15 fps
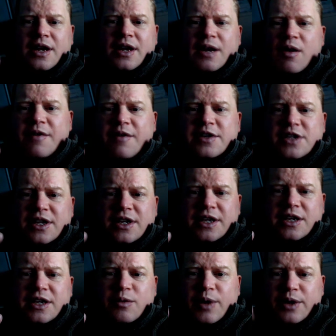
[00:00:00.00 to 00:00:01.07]
Now obviously
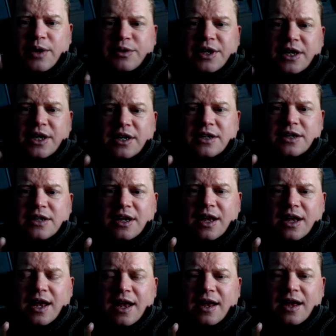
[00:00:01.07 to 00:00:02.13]
you will need
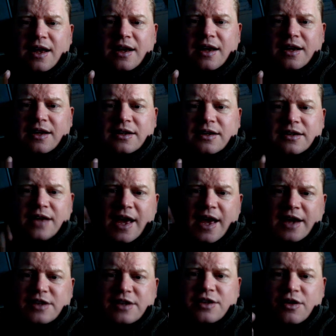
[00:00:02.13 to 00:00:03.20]
an
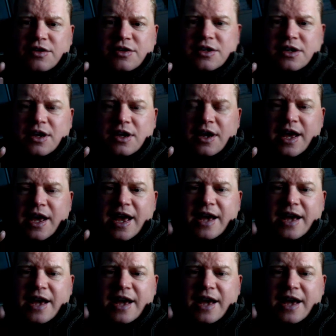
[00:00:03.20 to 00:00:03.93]
X90, uh,